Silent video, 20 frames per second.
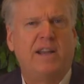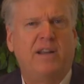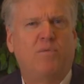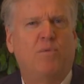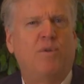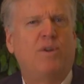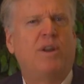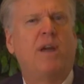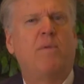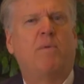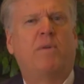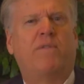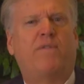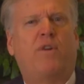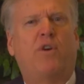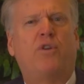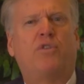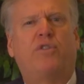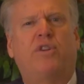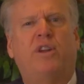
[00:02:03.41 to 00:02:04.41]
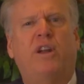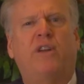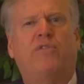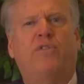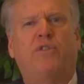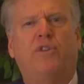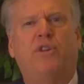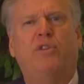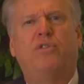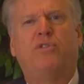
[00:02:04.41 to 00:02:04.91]
when they were first
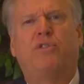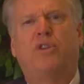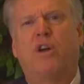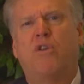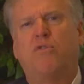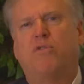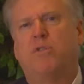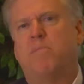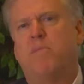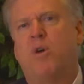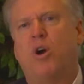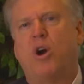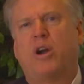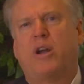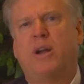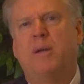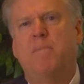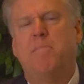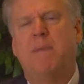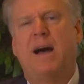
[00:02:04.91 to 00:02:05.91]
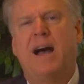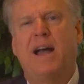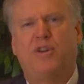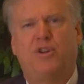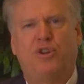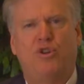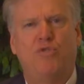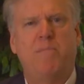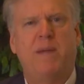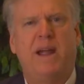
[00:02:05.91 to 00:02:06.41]
introduced on the market by
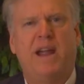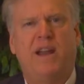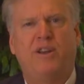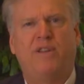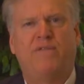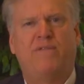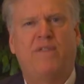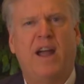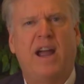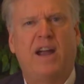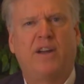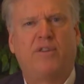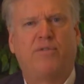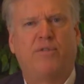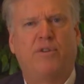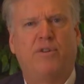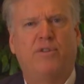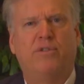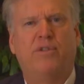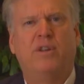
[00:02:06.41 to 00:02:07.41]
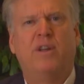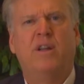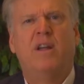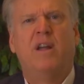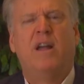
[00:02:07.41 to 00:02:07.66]
two manufacturers,